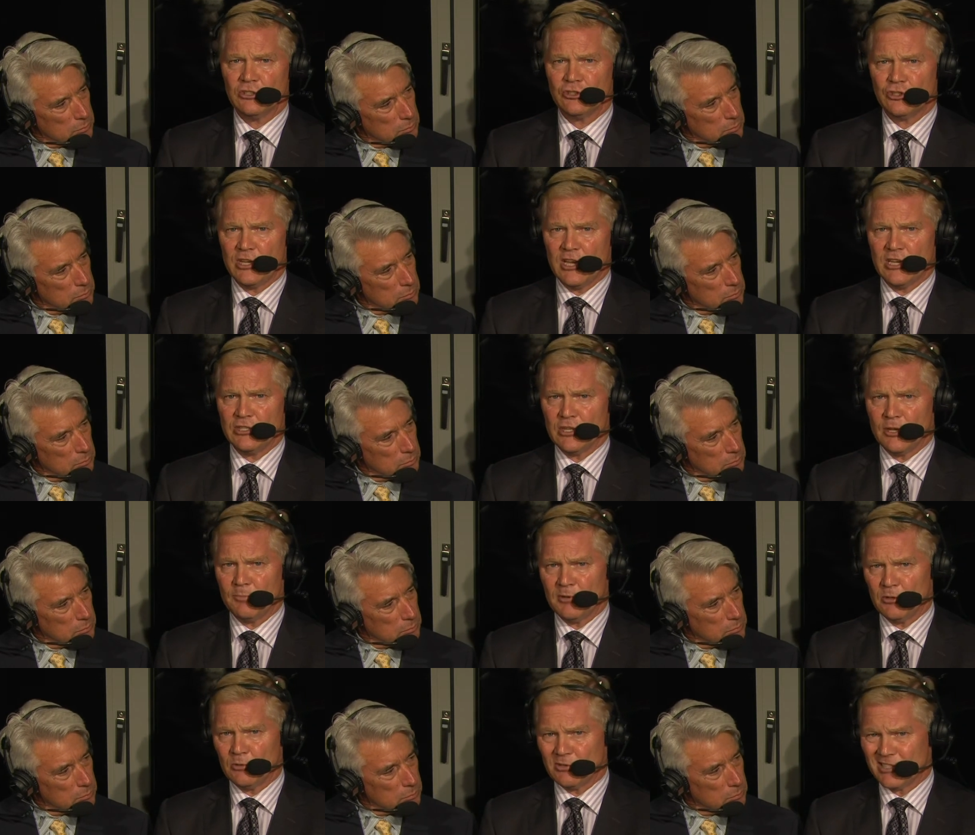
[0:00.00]
Speaker 1: changeup. He
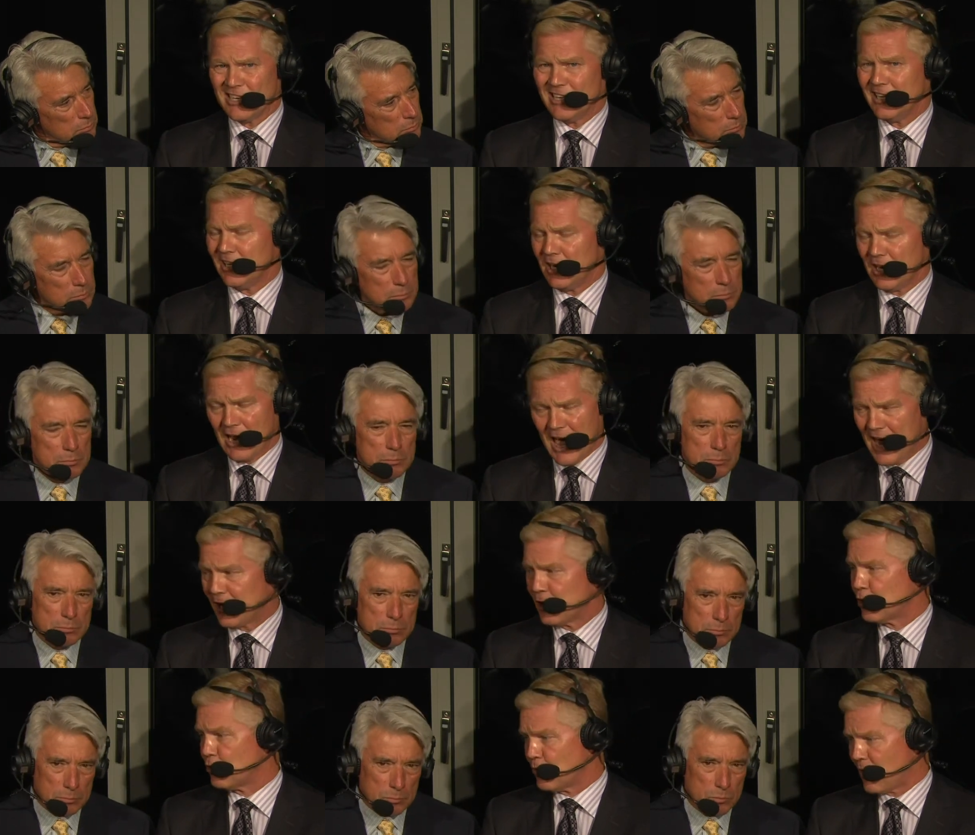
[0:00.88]
was getting a lot
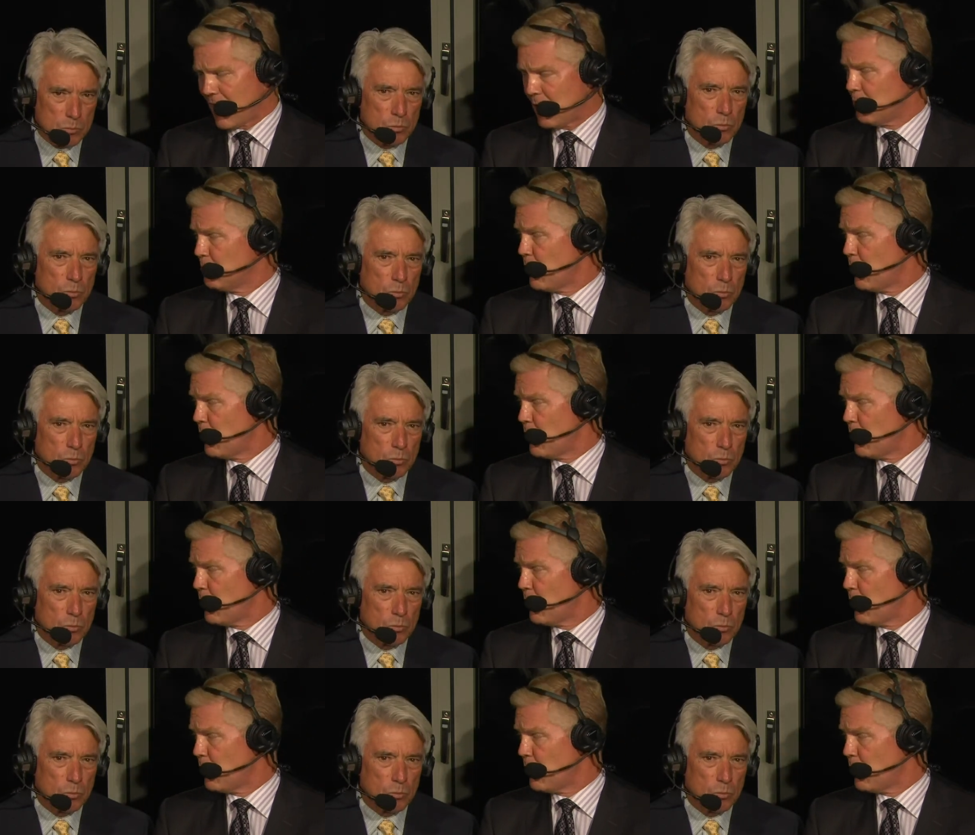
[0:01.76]
of ground